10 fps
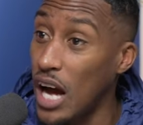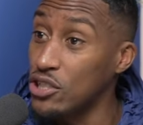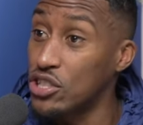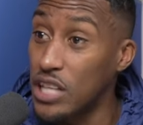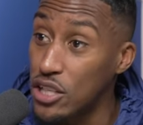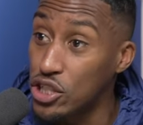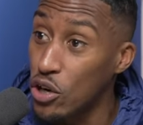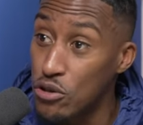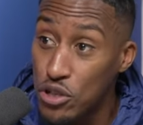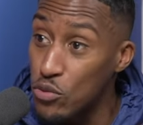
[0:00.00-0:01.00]
I just ain't
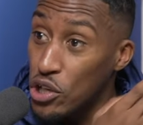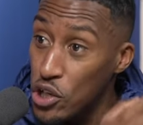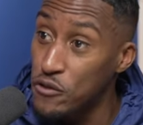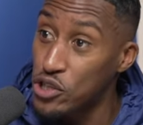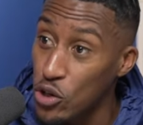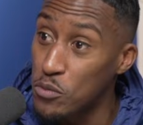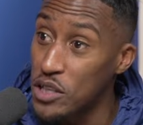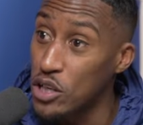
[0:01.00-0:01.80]
showed you what you showed me.